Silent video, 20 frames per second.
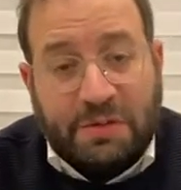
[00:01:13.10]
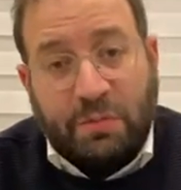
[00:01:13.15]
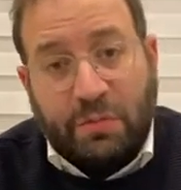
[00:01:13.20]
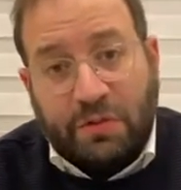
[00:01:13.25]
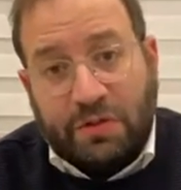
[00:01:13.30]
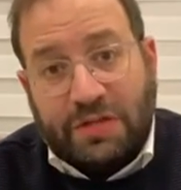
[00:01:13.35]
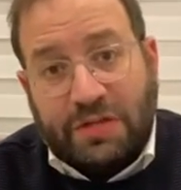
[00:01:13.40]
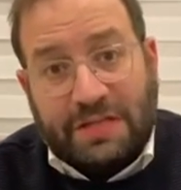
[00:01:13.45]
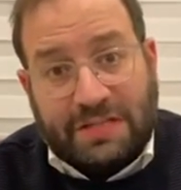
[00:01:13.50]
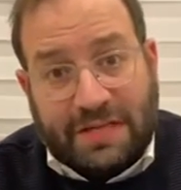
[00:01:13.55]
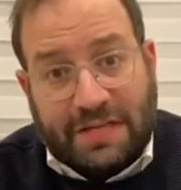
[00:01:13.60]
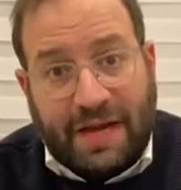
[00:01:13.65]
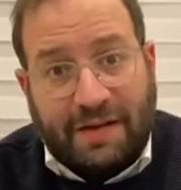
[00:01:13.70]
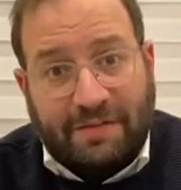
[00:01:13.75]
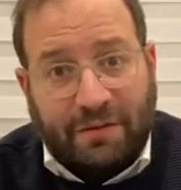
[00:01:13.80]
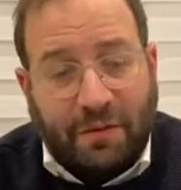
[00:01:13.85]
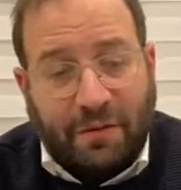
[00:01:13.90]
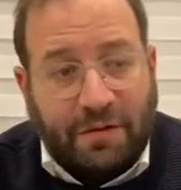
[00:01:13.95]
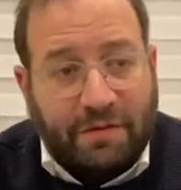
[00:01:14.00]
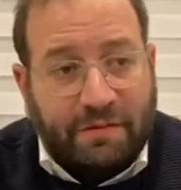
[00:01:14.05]
says, "I have to go
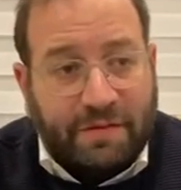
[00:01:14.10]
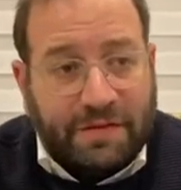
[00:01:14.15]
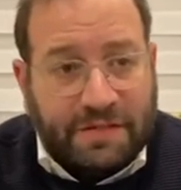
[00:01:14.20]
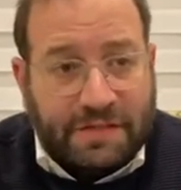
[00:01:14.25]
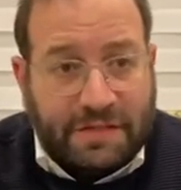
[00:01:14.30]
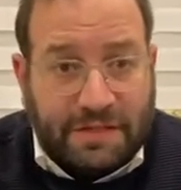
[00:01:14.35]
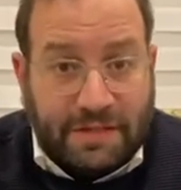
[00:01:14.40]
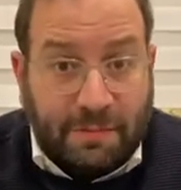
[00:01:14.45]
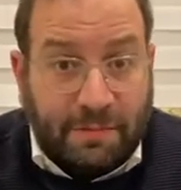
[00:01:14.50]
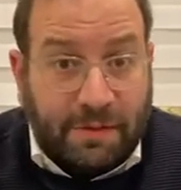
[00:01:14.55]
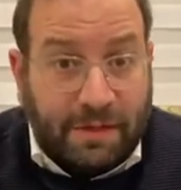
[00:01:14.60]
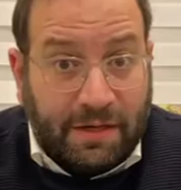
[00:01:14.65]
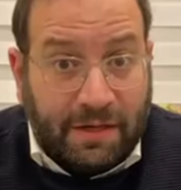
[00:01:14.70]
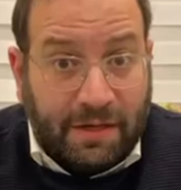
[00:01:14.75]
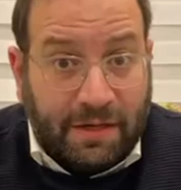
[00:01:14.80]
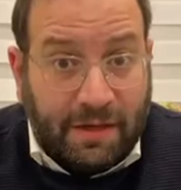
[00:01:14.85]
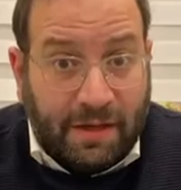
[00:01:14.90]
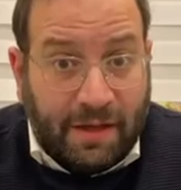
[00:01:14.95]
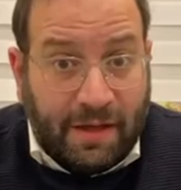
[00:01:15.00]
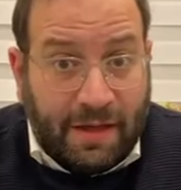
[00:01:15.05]
in and visit somebody.
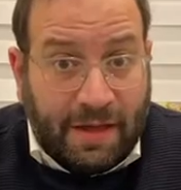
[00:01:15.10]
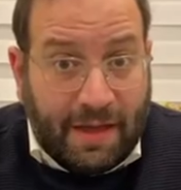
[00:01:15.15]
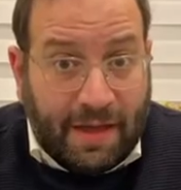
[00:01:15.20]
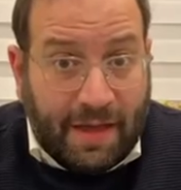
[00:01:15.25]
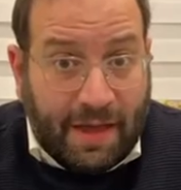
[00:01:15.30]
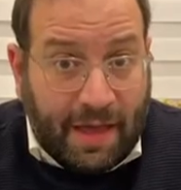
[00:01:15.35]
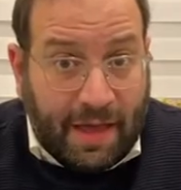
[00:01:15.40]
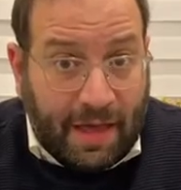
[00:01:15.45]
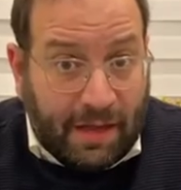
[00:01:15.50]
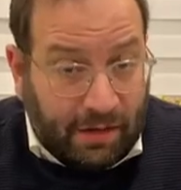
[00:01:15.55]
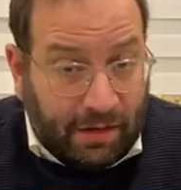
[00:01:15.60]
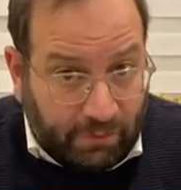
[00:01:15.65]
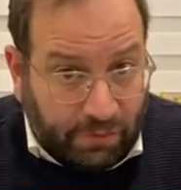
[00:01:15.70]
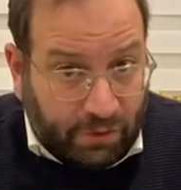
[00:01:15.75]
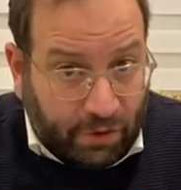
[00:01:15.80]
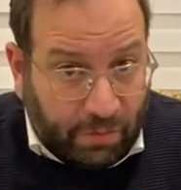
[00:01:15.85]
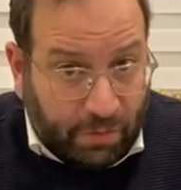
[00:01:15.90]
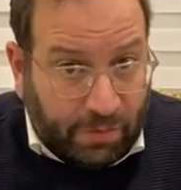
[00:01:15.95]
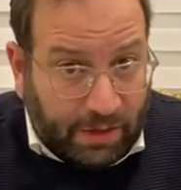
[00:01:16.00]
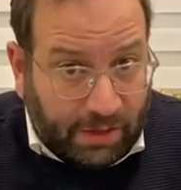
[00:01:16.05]
And if you
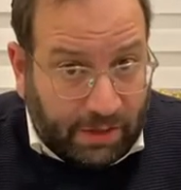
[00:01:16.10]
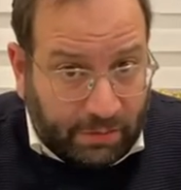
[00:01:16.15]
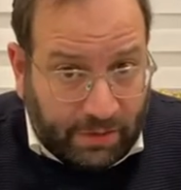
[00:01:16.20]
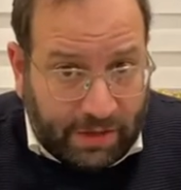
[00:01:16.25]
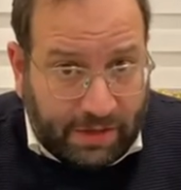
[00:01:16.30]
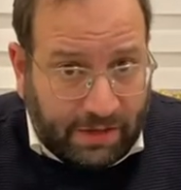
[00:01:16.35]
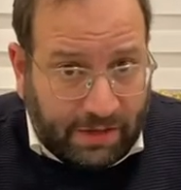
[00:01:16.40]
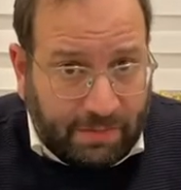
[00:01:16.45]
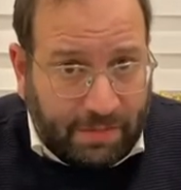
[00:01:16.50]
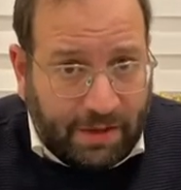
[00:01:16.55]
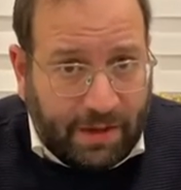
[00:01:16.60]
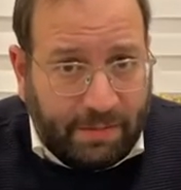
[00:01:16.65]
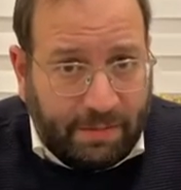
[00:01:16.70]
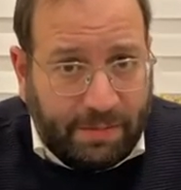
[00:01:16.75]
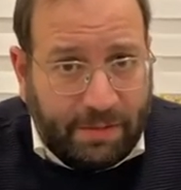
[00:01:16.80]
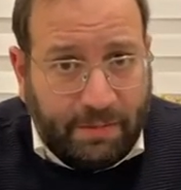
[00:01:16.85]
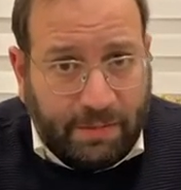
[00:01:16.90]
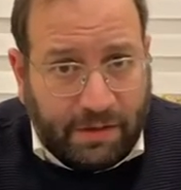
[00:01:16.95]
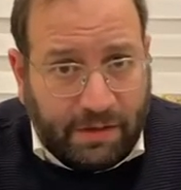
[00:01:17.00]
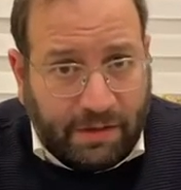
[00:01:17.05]
don't mind waiting, I'm happy.
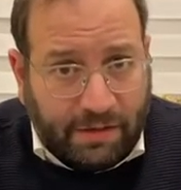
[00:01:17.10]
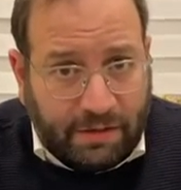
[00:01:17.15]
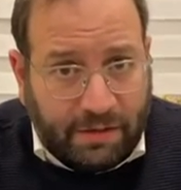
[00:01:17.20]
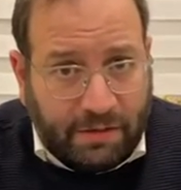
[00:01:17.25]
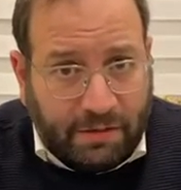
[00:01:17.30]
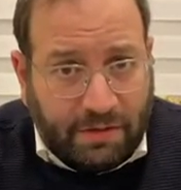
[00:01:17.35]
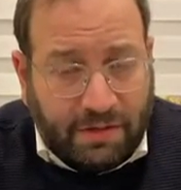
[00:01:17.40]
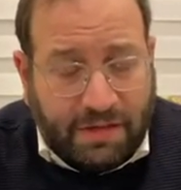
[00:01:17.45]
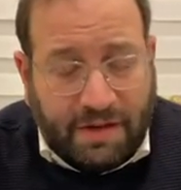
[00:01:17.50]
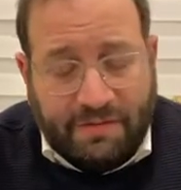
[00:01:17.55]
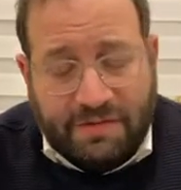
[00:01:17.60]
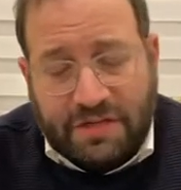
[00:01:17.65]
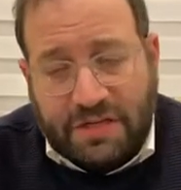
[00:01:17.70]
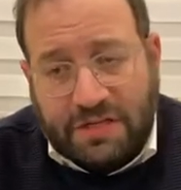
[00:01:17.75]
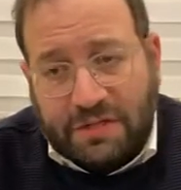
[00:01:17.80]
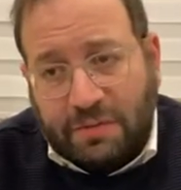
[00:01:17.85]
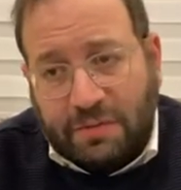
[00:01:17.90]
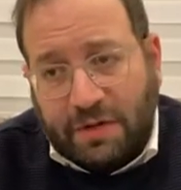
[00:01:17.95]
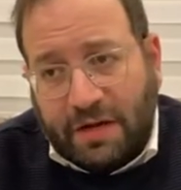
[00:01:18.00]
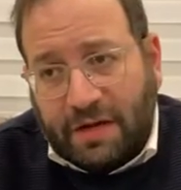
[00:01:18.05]
We could continue the
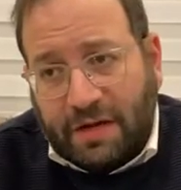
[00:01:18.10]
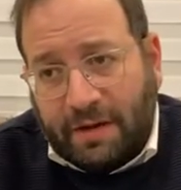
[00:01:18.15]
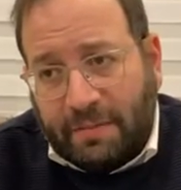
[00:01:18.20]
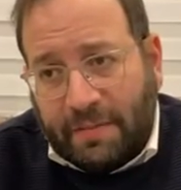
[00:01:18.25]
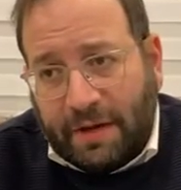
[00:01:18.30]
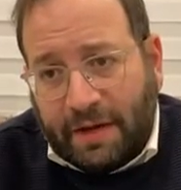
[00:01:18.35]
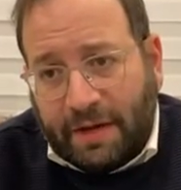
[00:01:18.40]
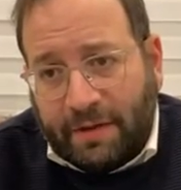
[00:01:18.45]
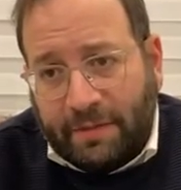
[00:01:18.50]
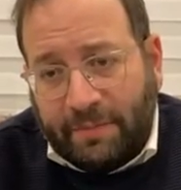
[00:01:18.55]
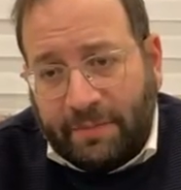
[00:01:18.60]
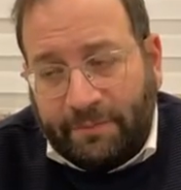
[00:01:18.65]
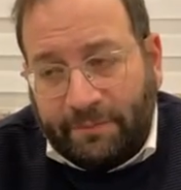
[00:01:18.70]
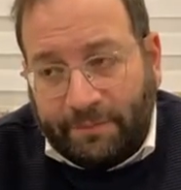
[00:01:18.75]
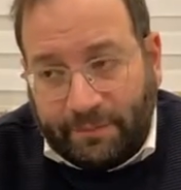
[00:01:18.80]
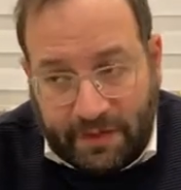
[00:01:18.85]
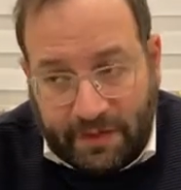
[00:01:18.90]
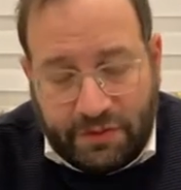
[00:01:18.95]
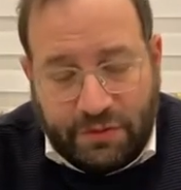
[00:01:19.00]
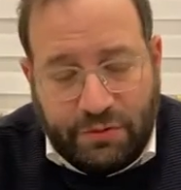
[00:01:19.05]
conversation when I come back."
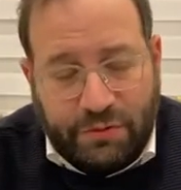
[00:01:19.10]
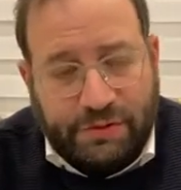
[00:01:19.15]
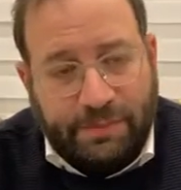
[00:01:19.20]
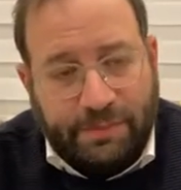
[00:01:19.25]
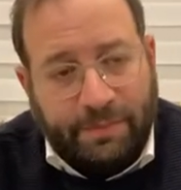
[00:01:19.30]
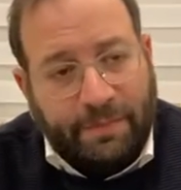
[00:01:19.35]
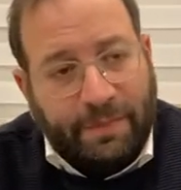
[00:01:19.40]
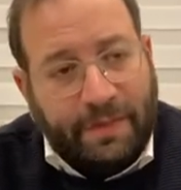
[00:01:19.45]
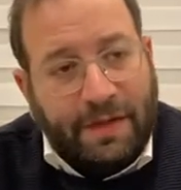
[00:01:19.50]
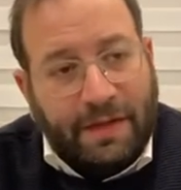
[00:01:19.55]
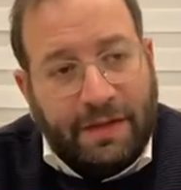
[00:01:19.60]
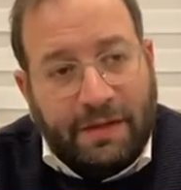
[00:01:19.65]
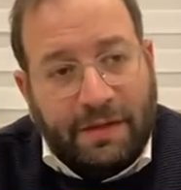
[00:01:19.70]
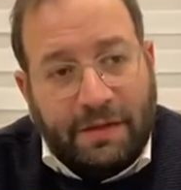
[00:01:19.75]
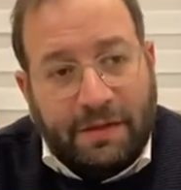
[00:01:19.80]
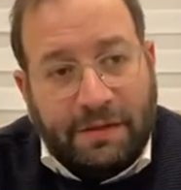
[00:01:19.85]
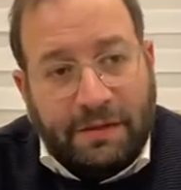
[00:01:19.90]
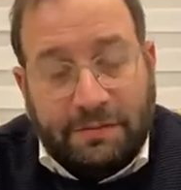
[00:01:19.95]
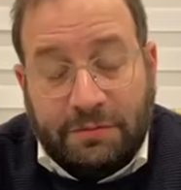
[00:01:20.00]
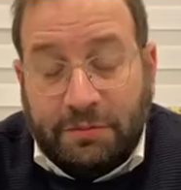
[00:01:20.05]
Sure.
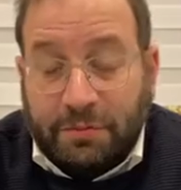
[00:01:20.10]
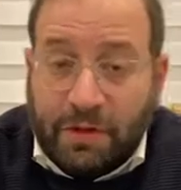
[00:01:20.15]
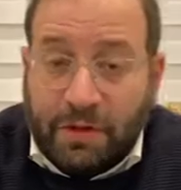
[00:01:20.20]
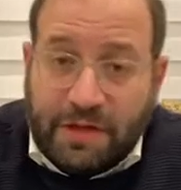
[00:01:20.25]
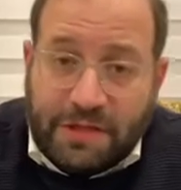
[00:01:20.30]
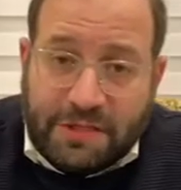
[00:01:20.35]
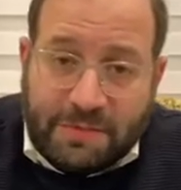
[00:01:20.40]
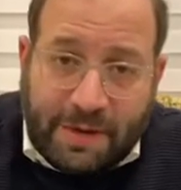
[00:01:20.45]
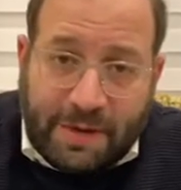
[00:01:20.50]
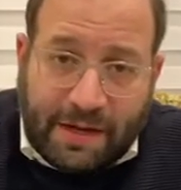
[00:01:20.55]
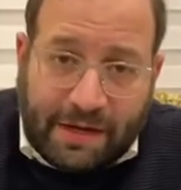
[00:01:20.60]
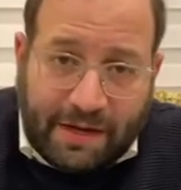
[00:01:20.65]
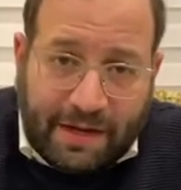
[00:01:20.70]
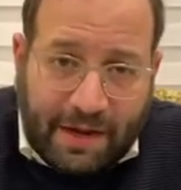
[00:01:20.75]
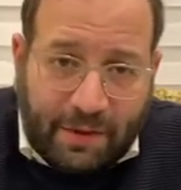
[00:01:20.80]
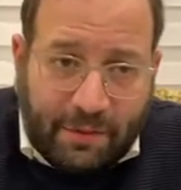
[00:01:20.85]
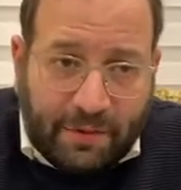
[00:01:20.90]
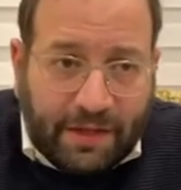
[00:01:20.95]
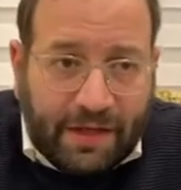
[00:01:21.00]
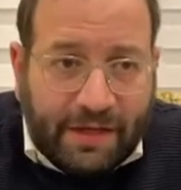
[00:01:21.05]
Shmuel comes back an
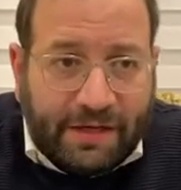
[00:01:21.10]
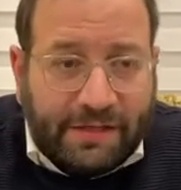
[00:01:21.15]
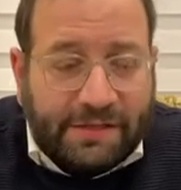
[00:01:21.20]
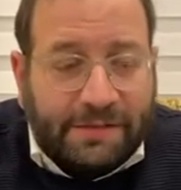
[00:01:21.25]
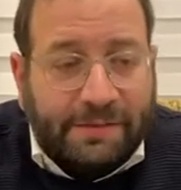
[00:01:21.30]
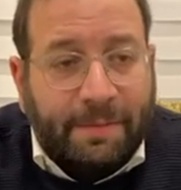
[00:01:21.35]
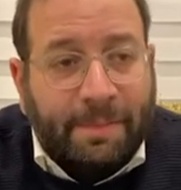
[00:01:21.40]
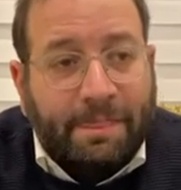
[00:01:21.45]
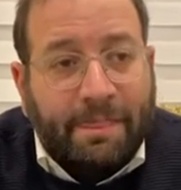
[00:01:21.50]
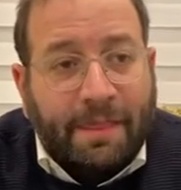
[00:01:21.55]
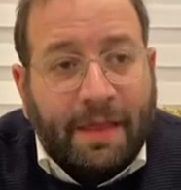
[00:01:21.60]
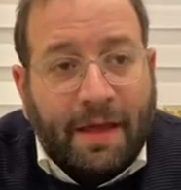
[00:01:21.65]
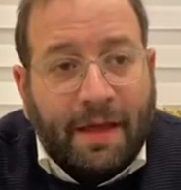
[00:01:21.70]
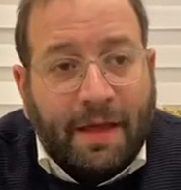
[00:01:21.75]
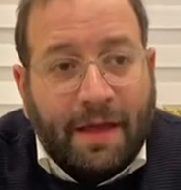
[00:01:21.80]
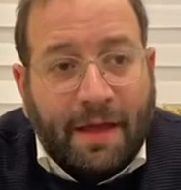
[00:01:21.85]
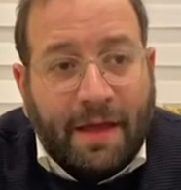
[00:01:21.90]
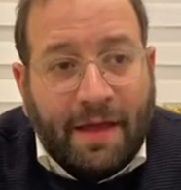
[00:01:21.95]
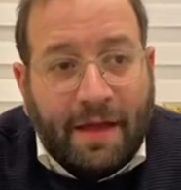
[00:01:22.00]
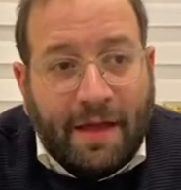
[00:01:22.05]
hour later.
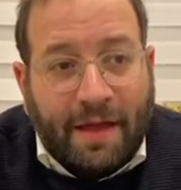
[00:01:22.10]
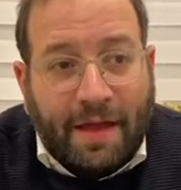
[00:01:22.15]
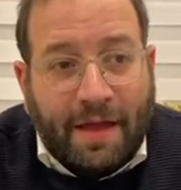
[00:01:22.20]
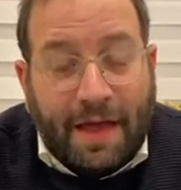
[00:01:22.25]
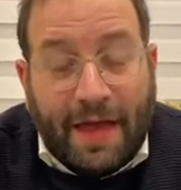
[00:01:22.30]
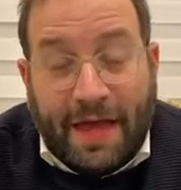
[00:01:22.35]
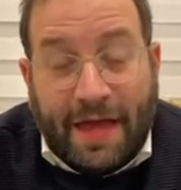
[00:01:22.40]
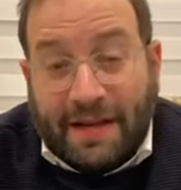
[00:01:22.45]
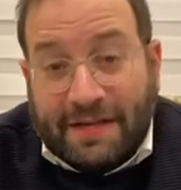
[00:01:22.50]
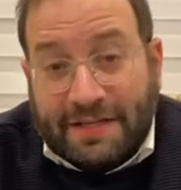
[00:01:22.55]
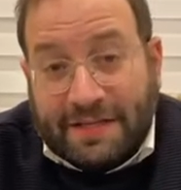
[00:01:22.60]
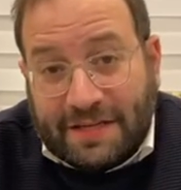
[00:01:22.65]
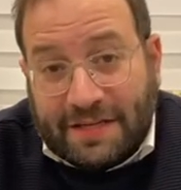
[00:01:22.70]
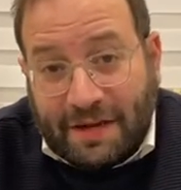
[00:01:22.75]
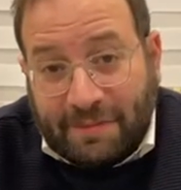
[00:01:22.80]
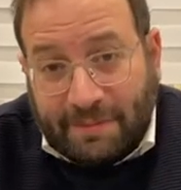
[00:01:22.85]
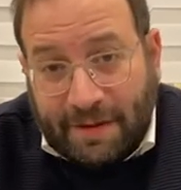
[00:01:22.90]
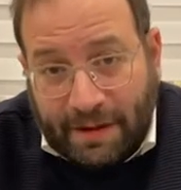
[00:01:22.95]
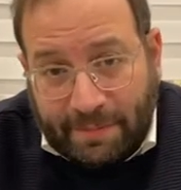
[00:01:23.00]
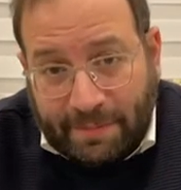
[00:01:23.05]
And he says, I
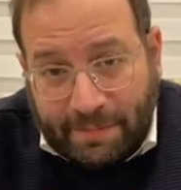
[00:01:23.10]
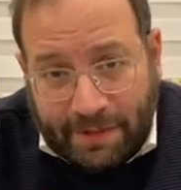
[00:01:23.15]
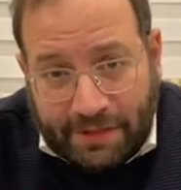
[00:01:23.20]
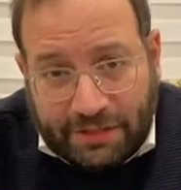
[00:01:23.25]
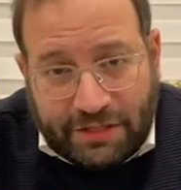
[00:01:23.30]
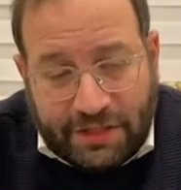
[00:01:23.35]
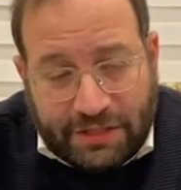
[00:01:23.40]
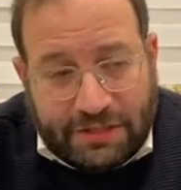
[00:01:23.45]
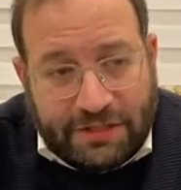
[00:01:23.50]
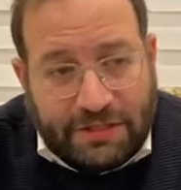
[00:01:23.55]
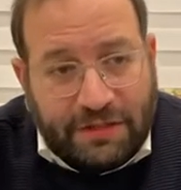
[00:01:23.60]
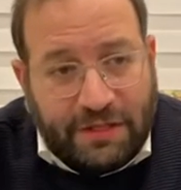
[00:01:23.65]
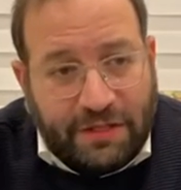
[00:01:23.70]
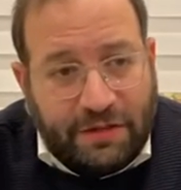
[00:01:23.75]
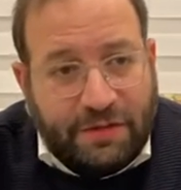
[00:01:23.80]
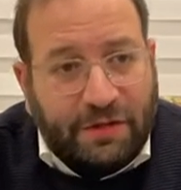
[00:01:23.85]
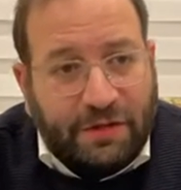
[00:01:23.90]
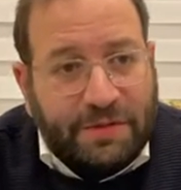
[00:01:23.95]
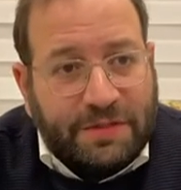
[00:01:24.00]
apologize. It took me so